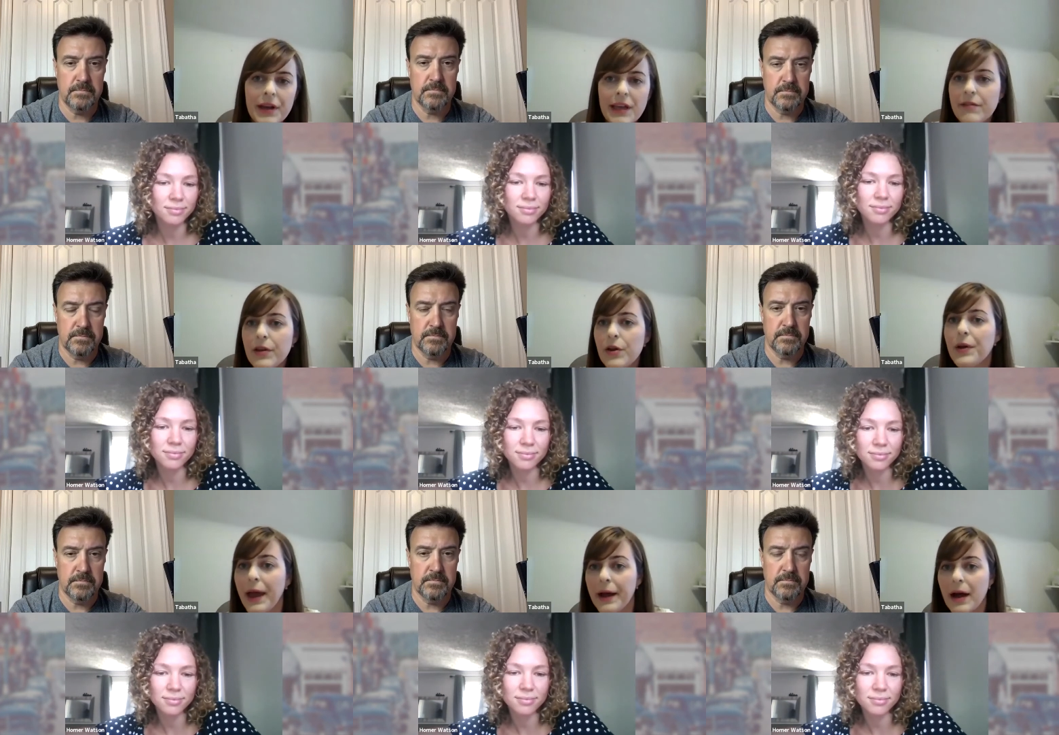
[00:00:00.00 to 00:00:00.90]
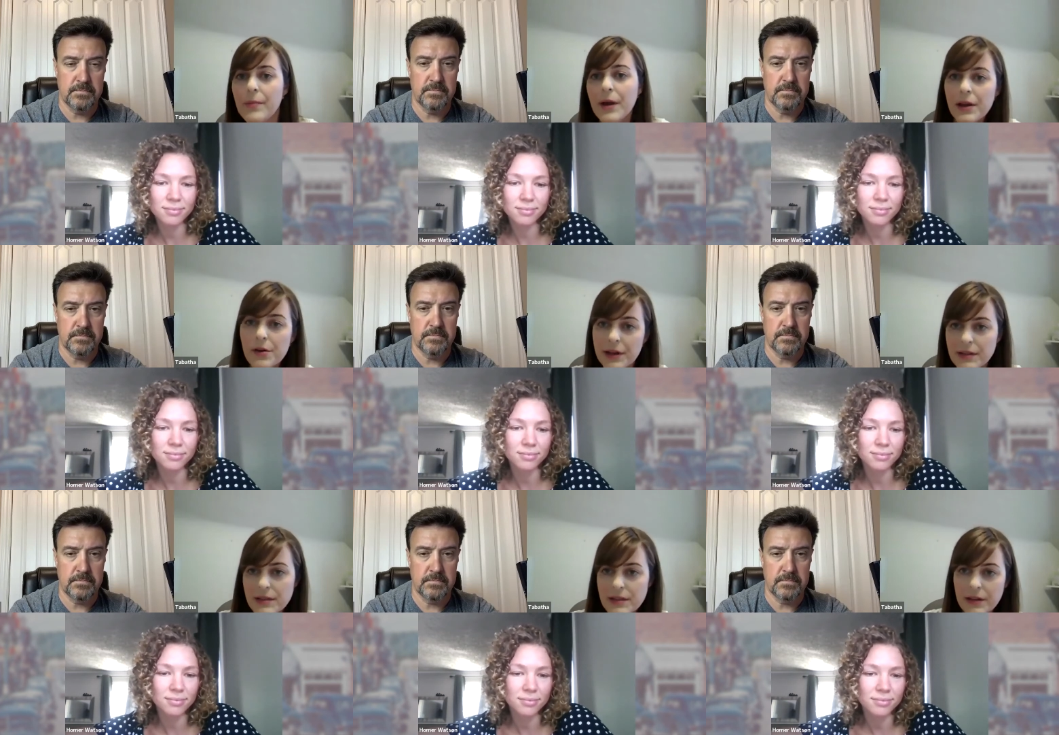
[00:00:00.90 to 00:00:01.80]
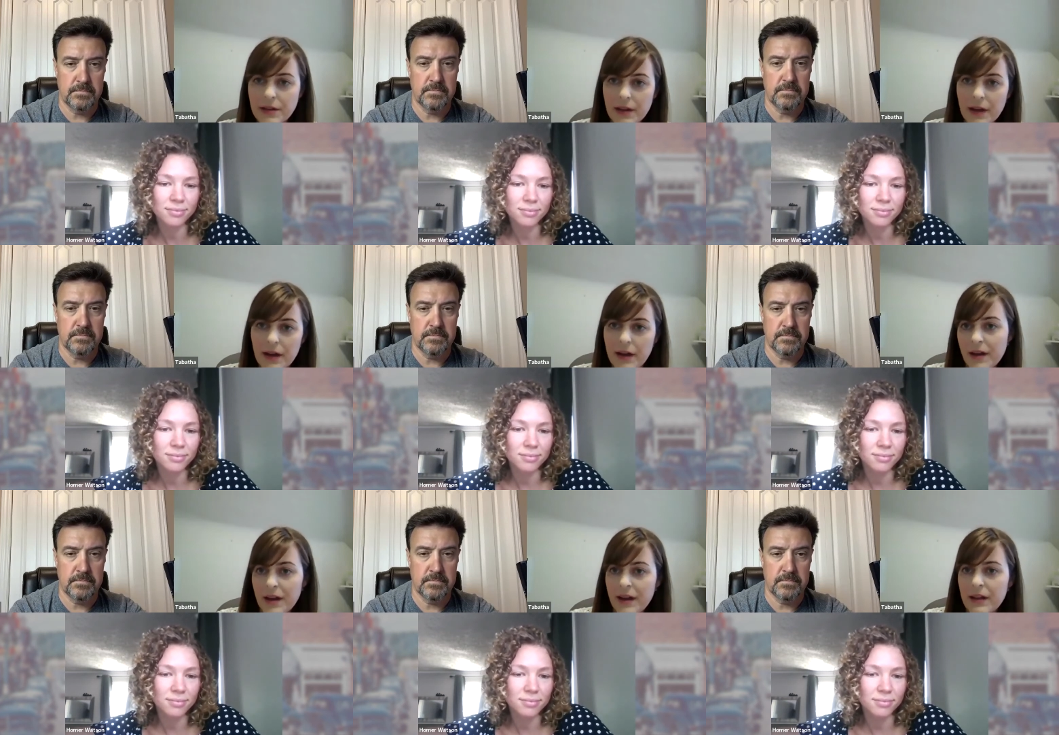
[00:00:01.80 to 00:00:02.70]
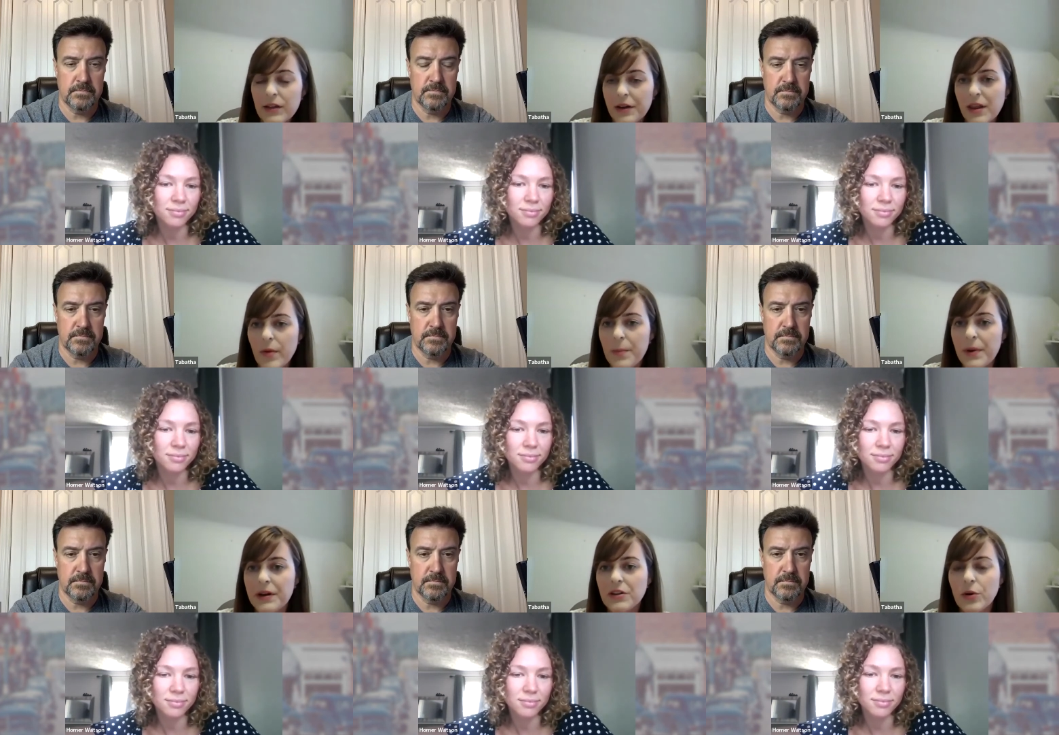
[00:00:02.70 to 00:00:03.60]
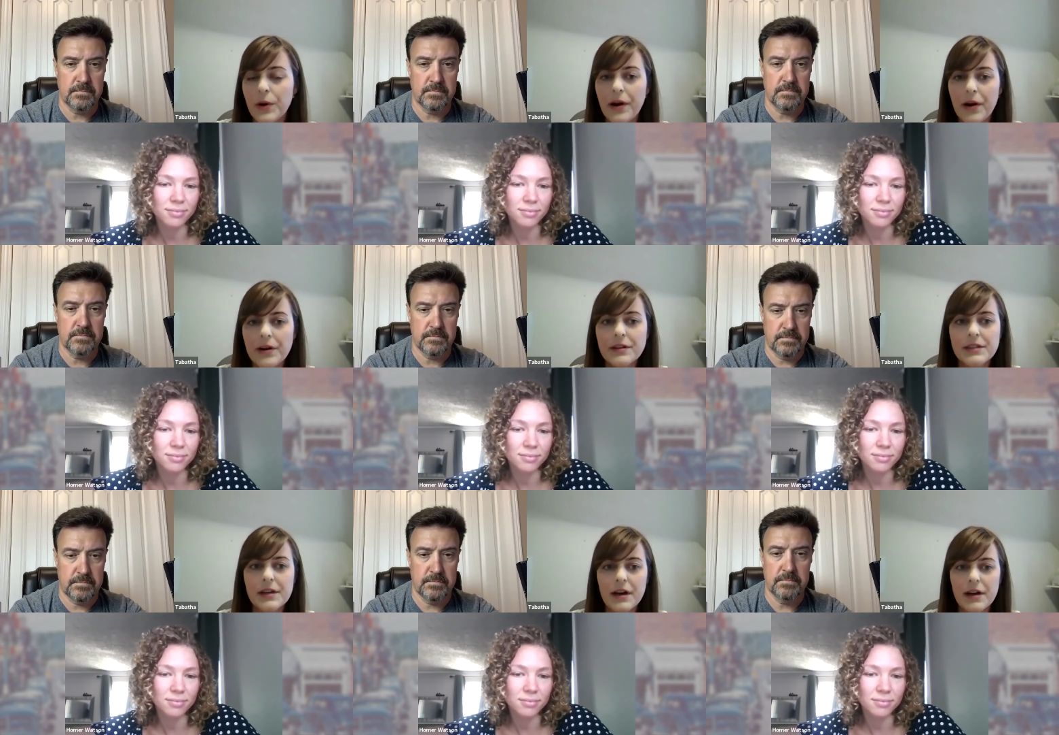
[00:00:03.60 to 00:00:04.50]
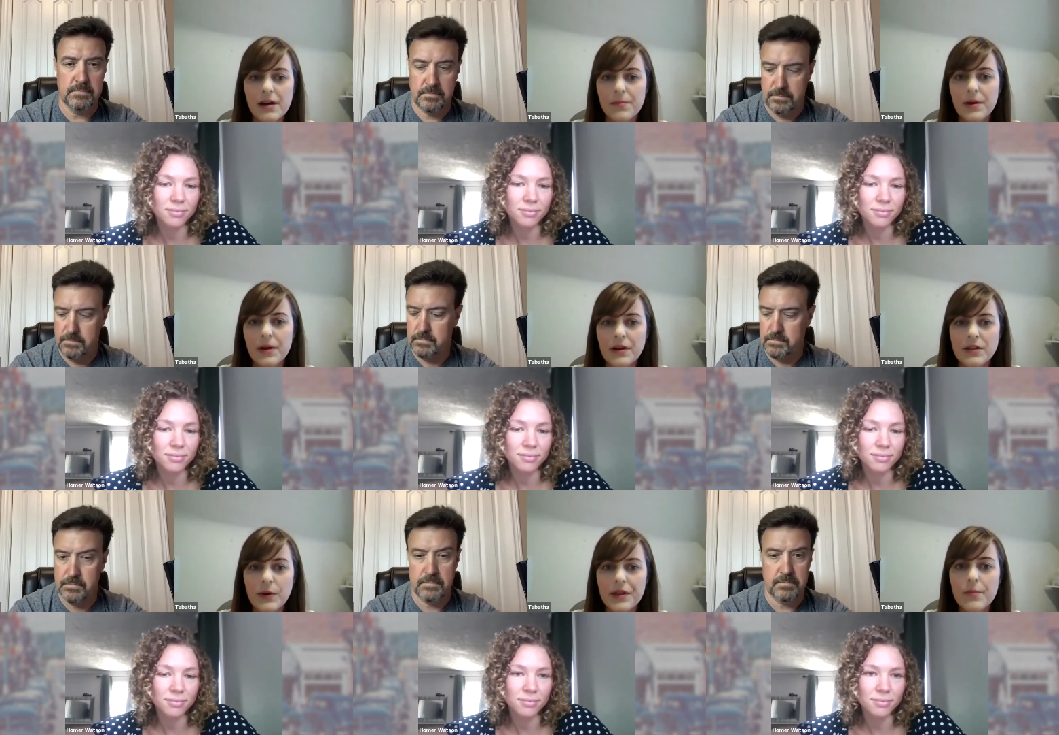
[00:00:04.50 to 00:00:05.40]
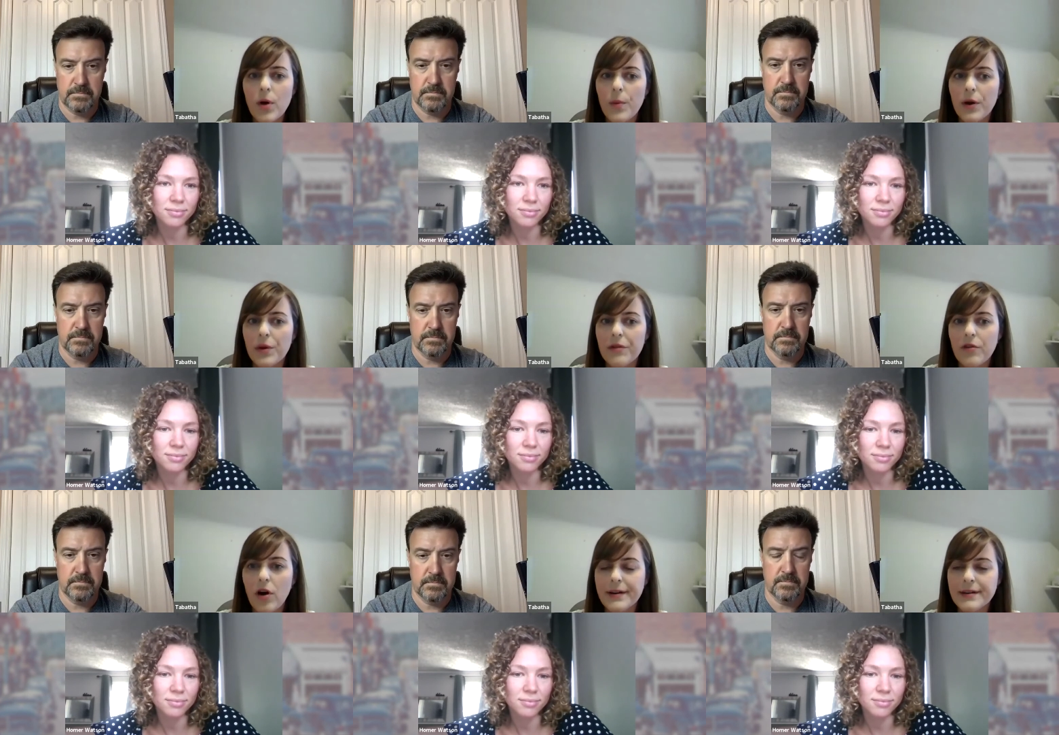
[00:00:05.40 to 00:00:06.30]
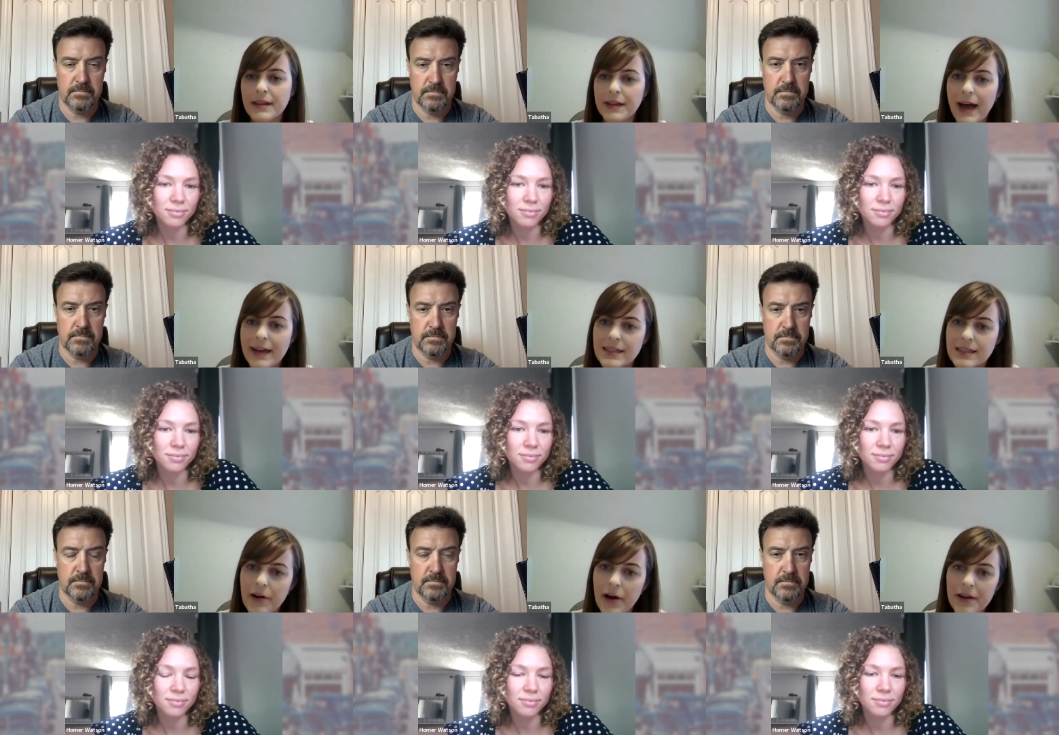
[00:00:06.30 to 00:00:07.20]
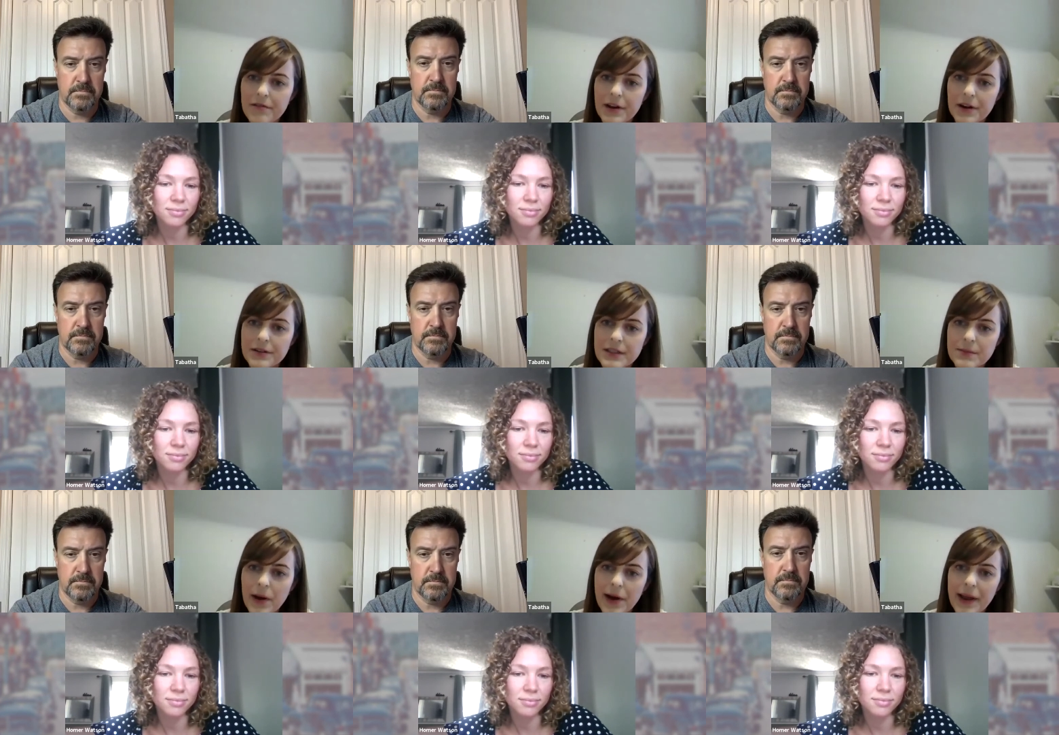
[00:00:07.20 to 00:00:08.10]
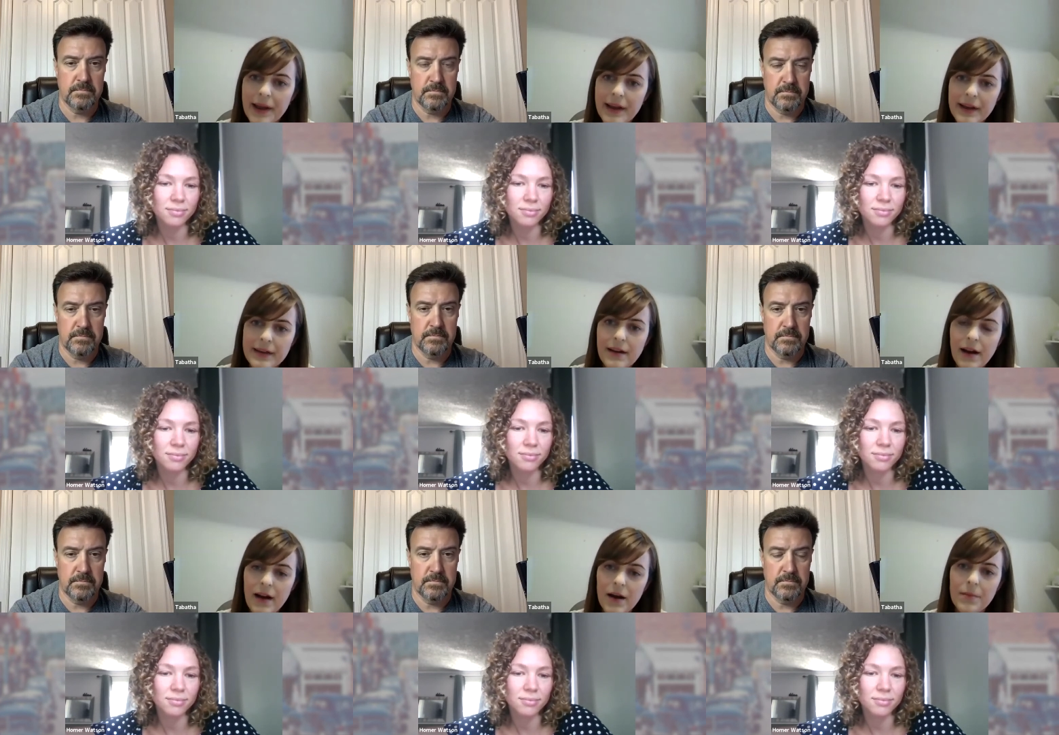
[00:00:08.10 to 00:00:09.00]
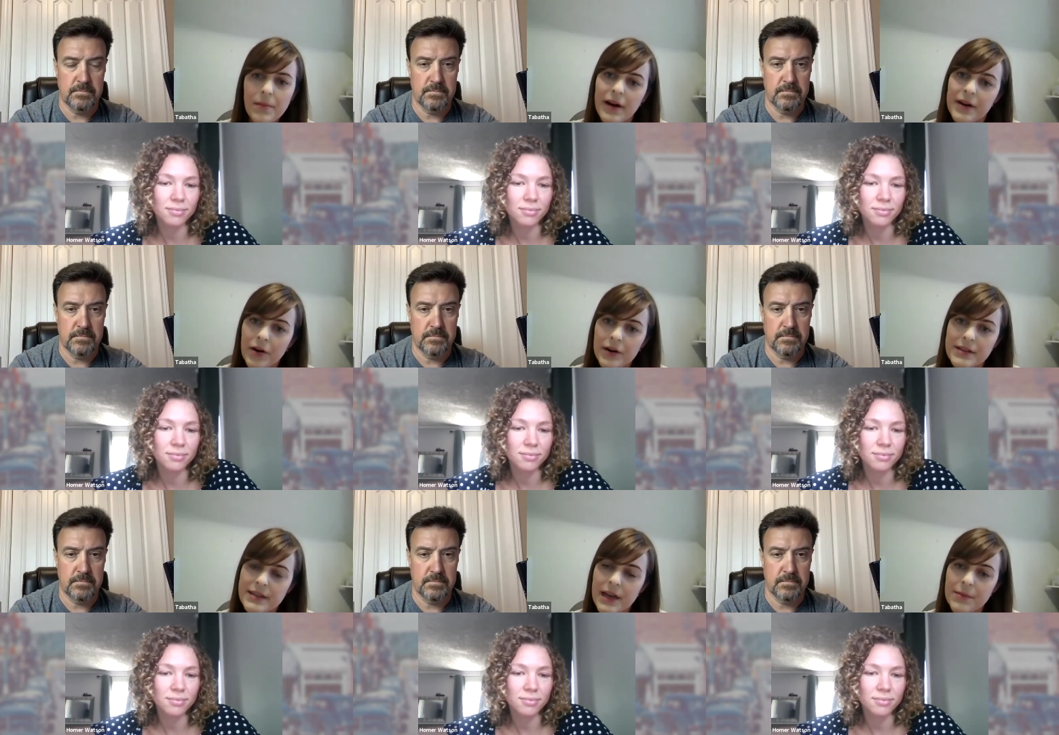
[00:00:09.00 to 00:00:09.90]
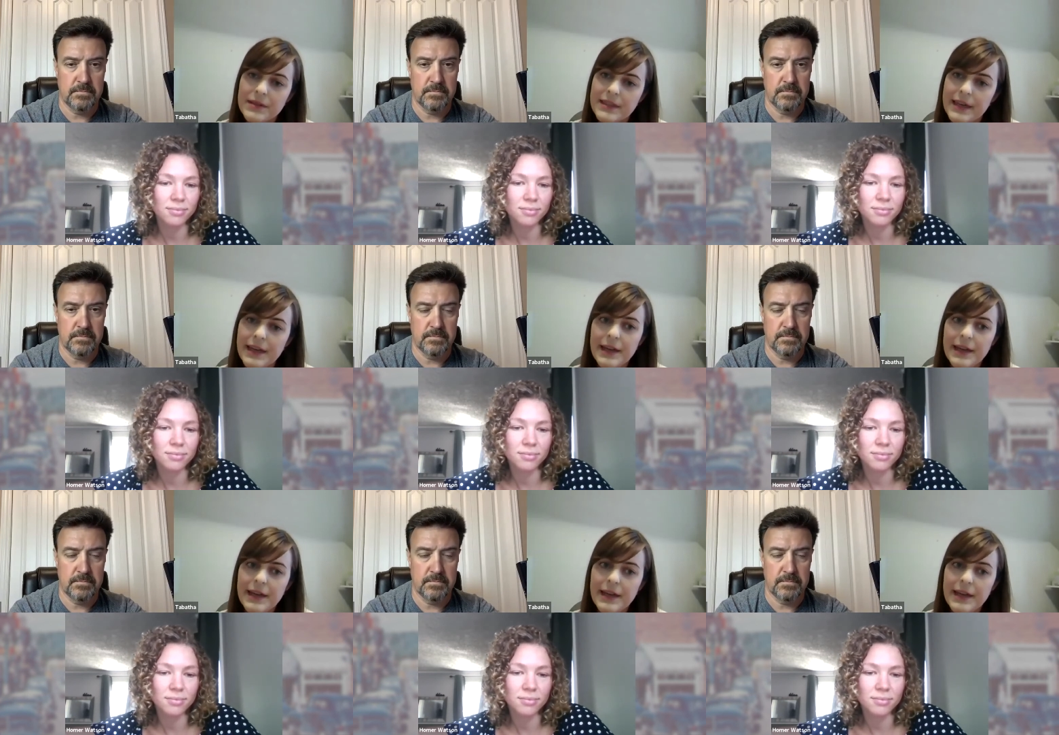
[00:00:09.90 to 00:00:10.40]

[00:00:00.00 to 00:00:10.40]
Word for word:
Speaker 1: even though you can't come in, you can still uh, look them up and enjoy art. Um, so at the moment, we've got the last five years by um, an artist named Didi